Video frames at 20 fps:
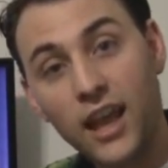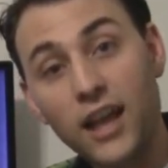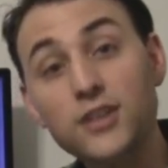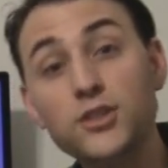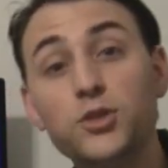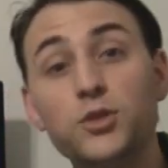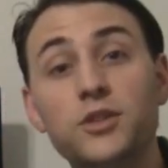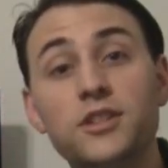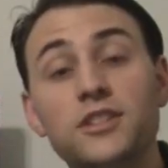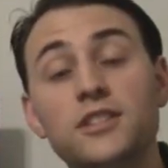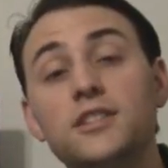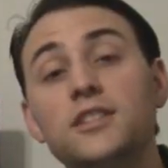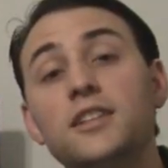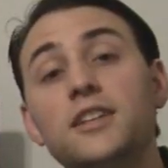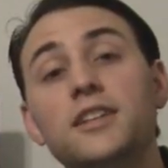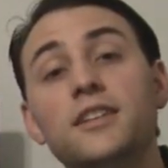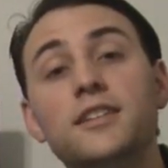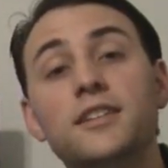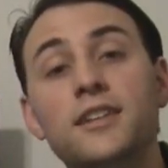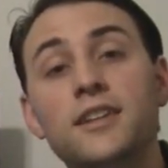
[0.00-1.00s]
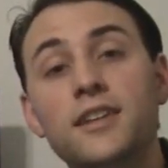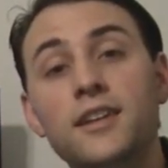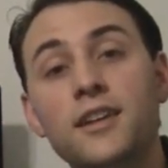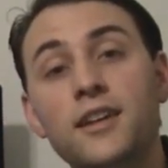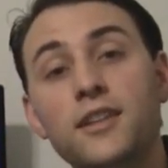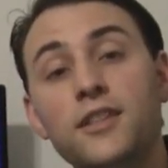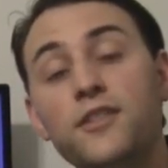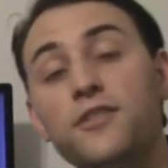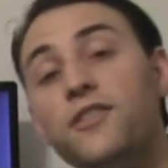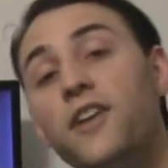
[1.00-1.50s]
As you can see,
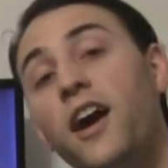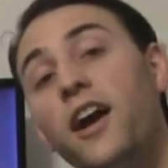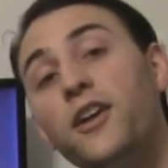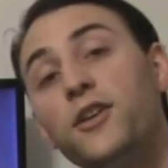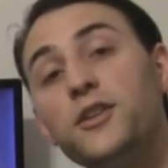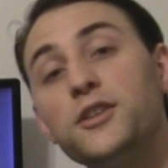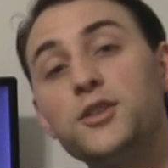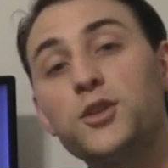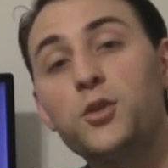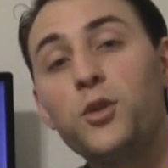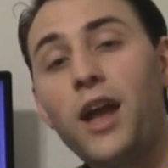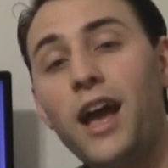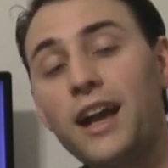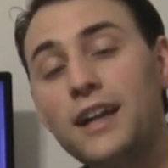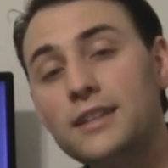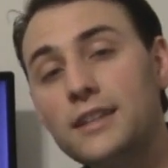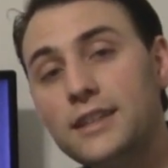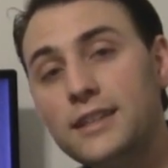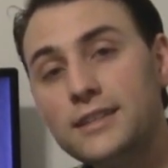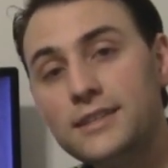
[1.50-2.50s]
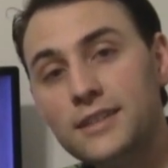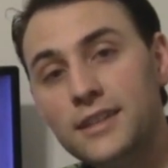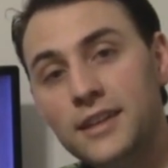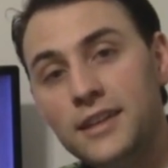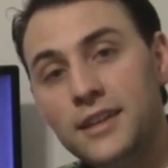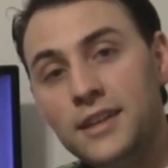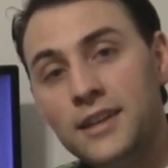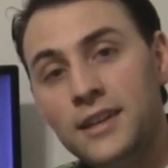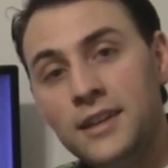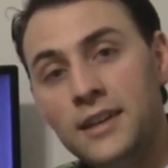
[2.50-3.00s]
the fire is crackling,
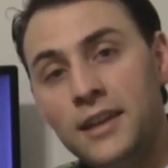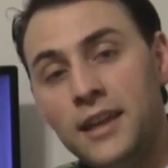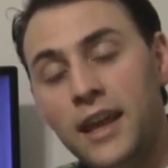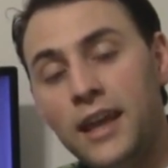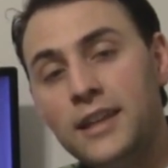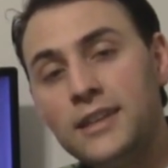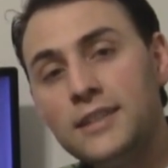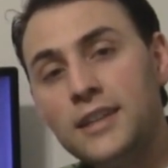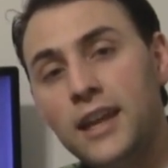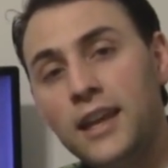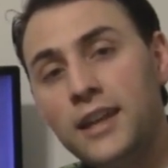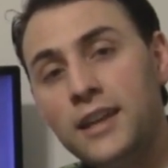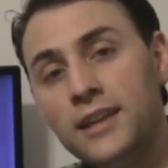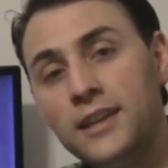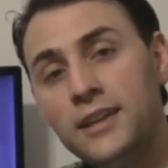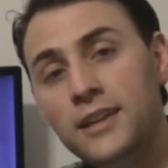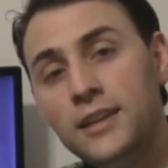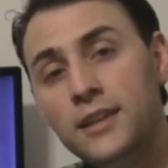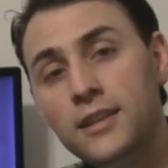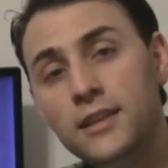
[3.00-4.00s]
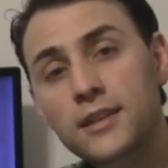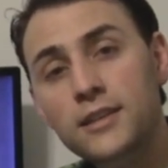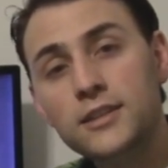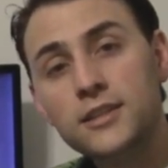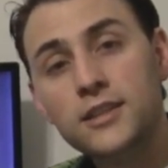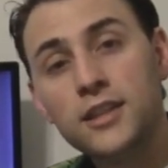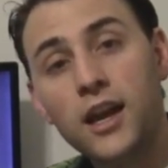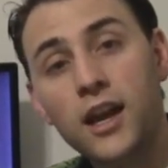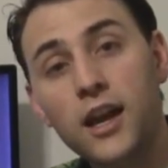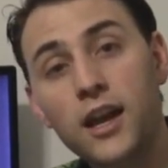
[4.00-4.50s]
and in
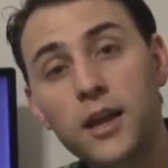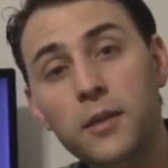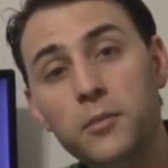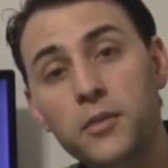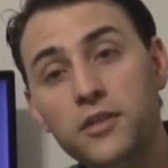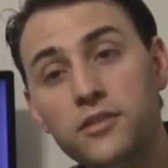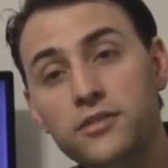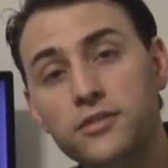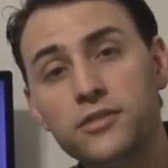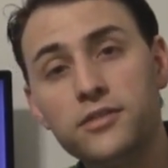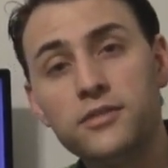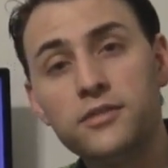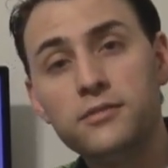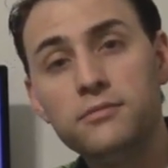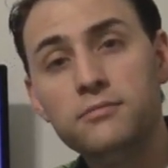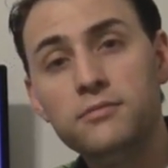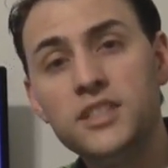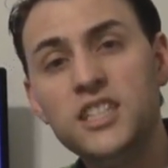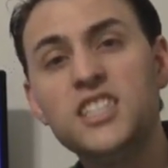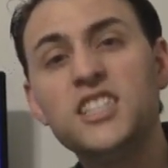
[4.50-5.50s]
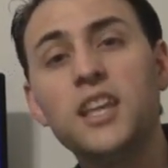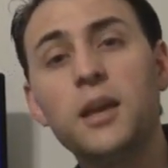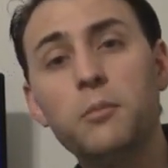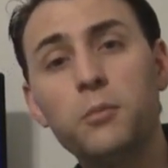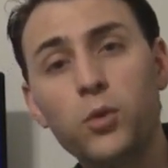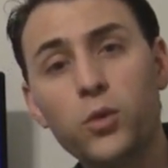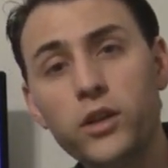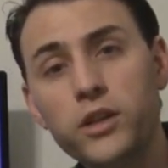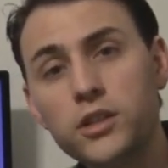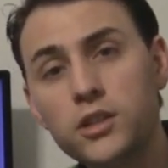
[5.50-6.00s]
this time of
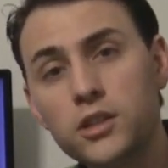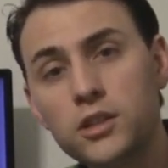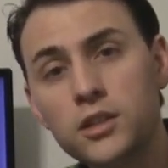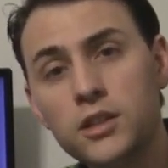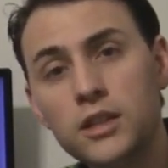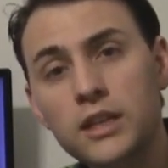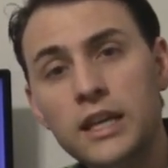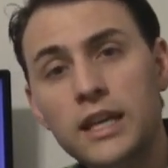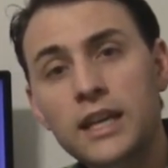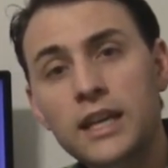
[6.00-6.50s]
Decemberish,